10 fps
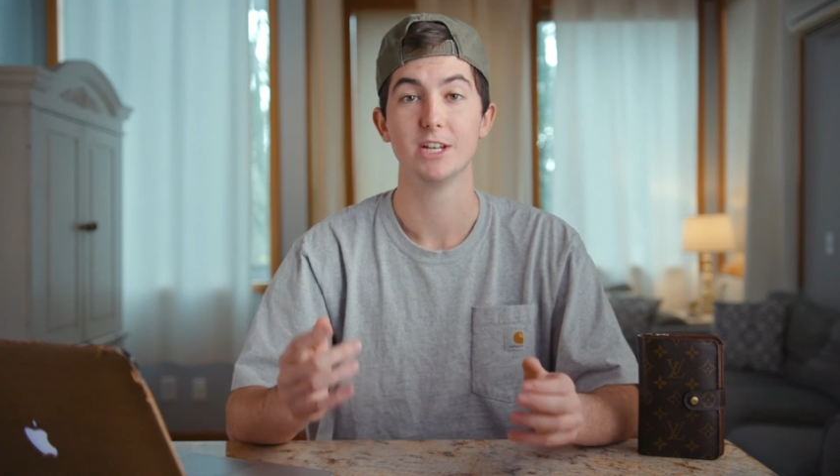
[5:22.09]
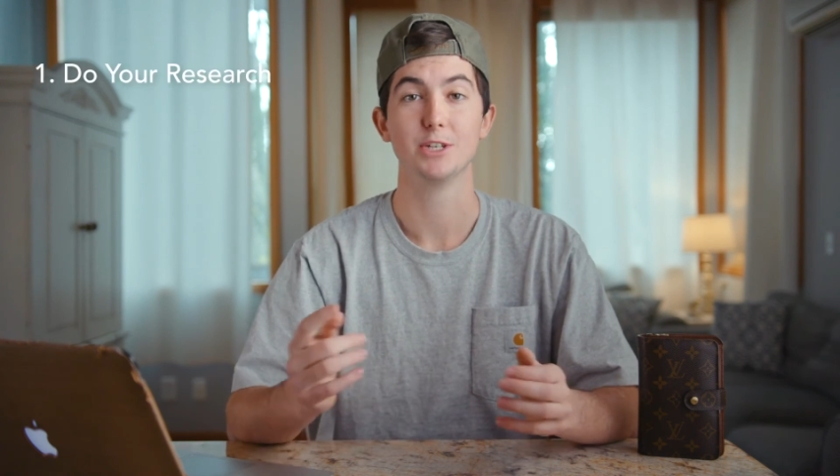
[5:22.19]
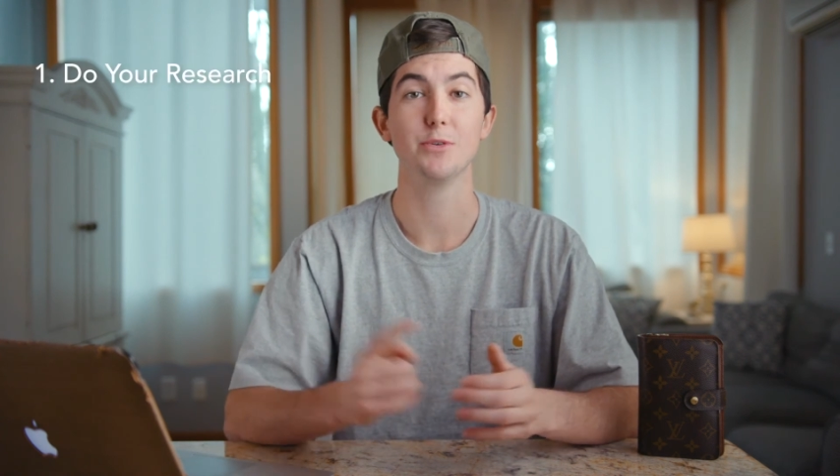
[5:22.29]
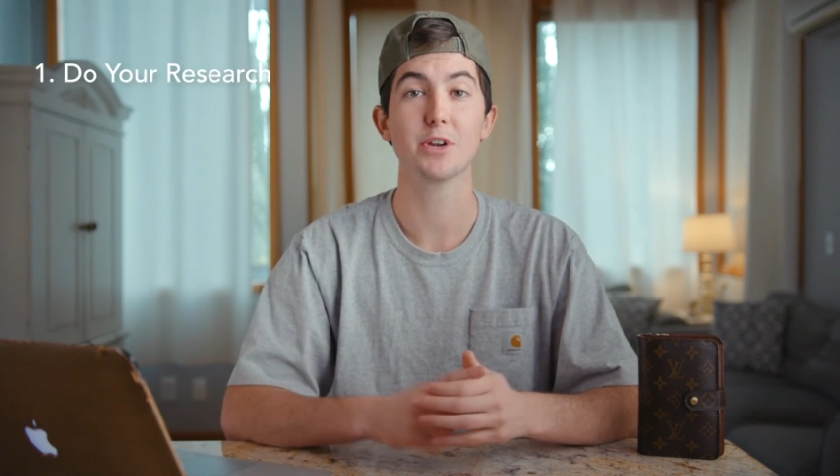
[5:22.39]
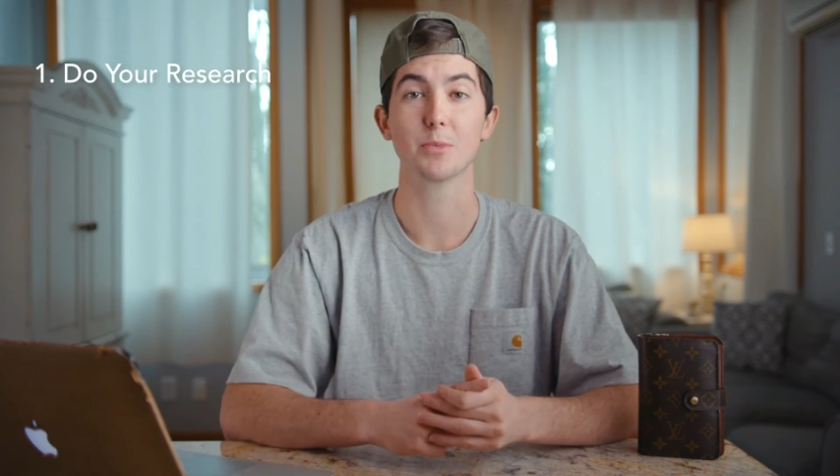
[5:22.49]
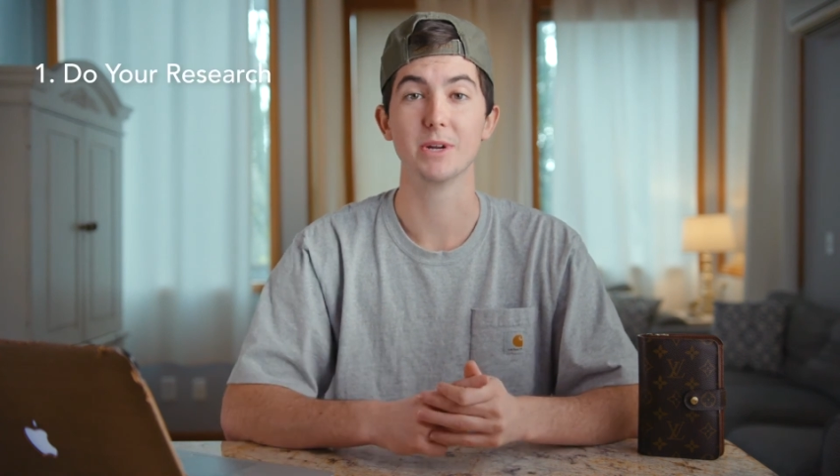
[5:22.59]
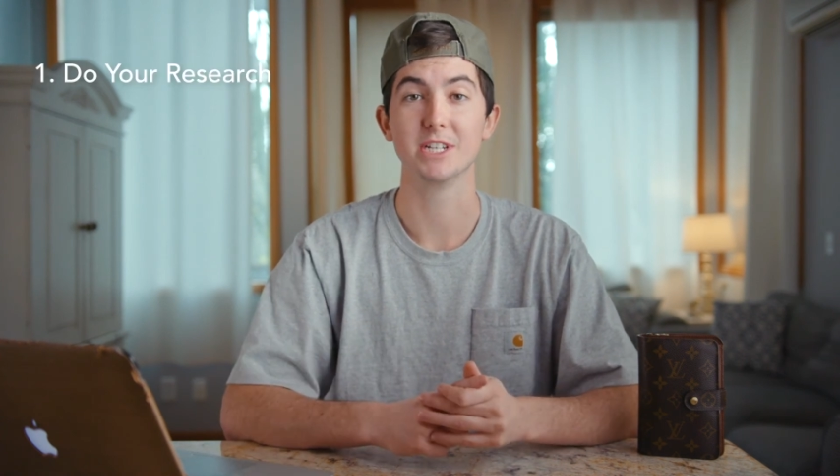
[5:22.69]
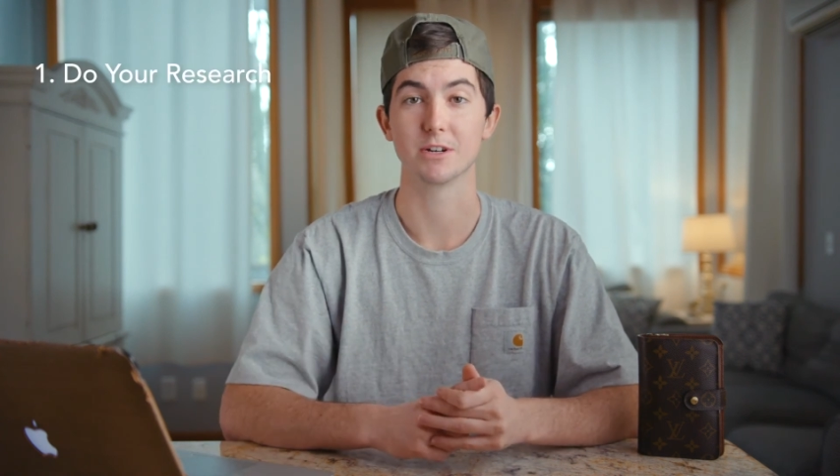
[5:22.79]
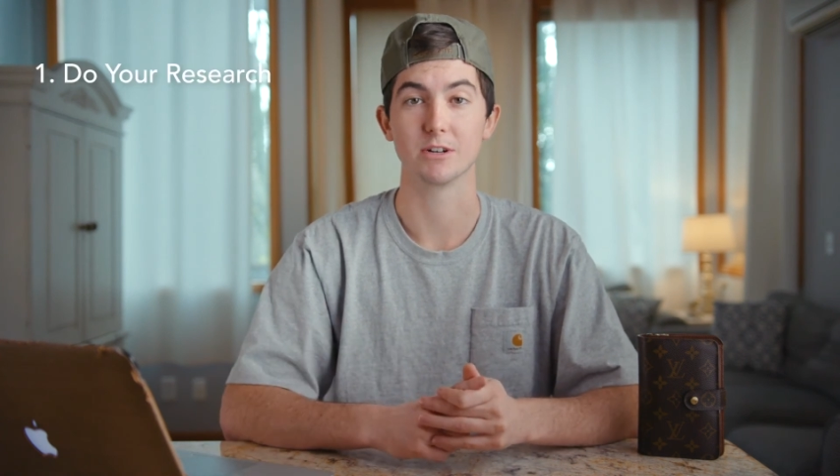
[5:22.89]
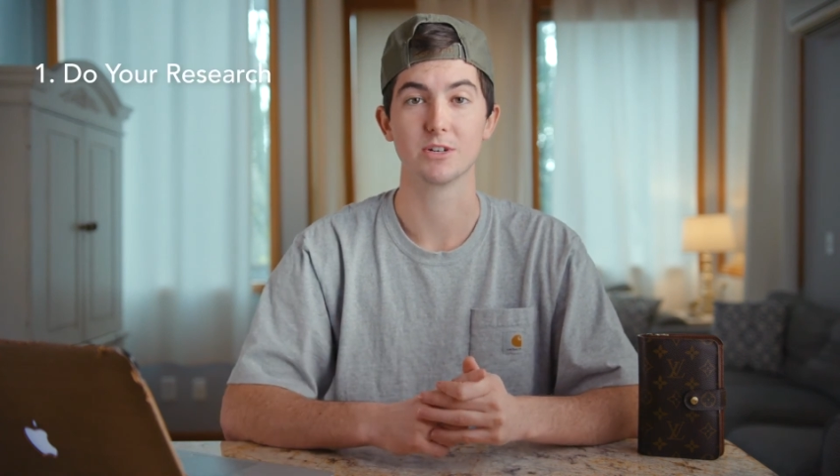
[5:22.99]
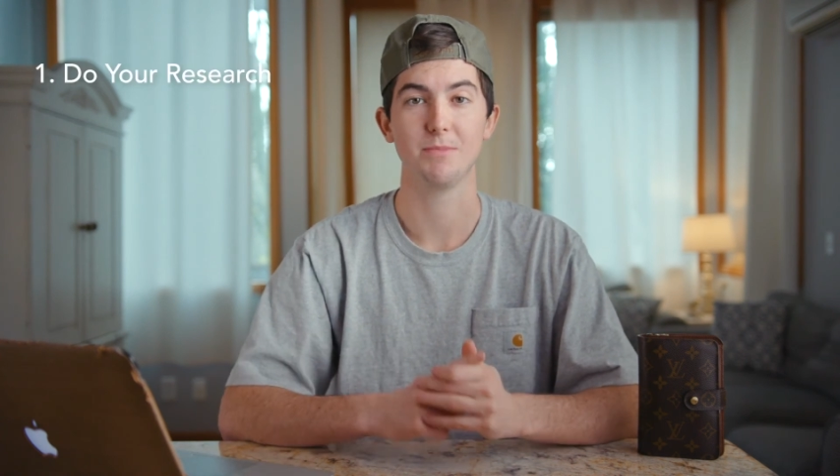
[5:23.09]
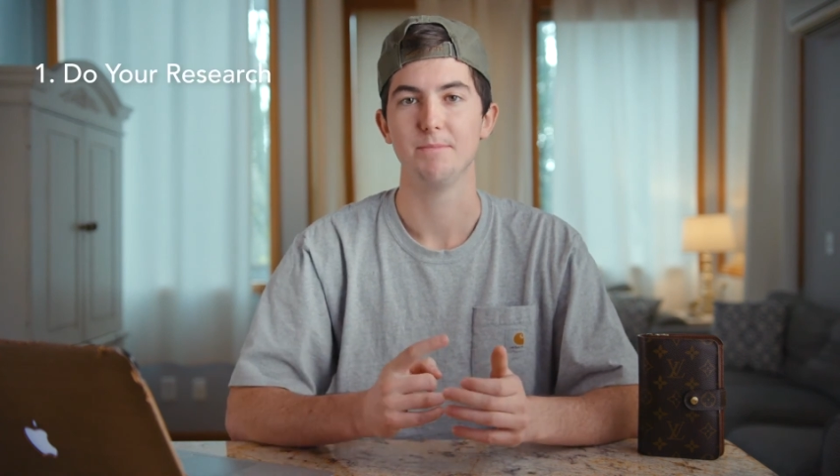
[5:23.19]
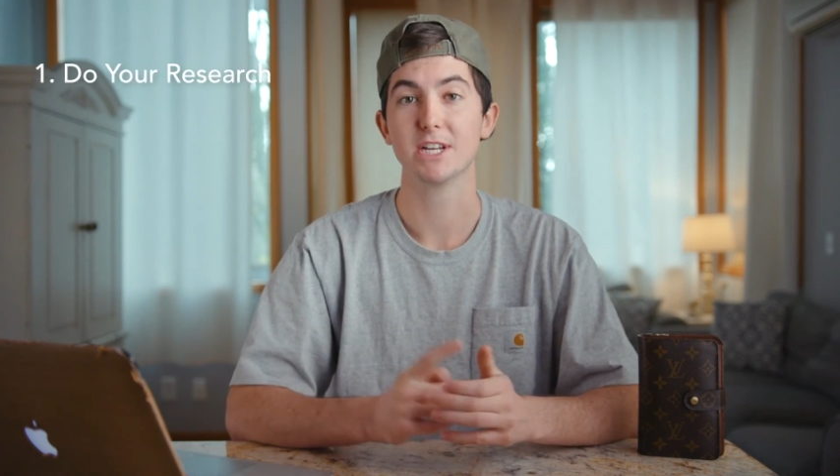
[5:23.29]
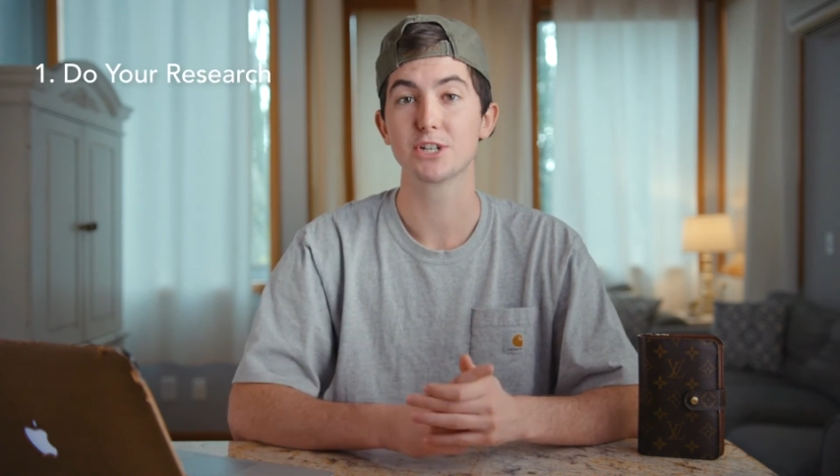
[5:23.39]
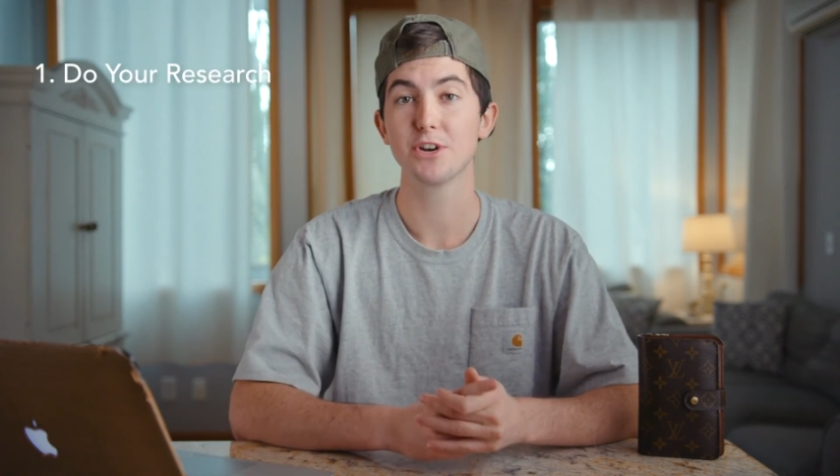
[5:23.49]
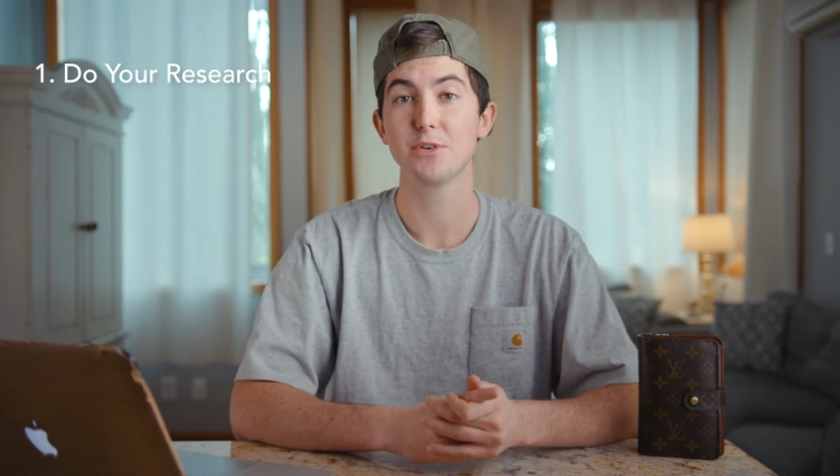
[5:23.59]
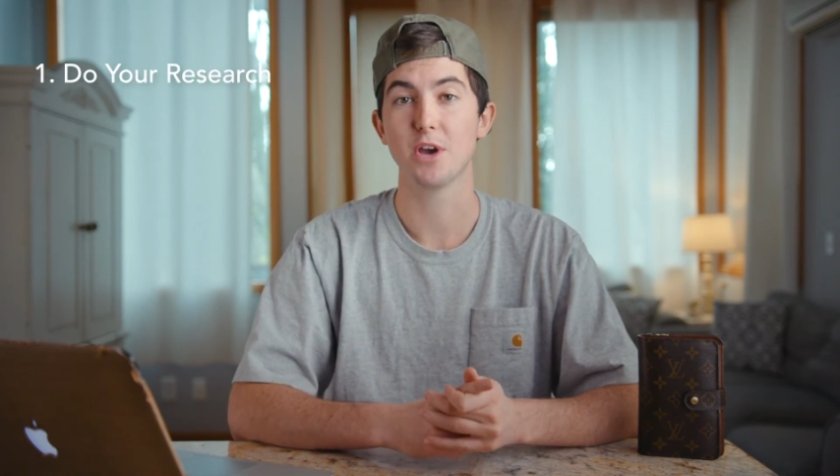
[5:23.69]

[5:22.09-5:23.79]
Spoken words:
Do your research. Make sure you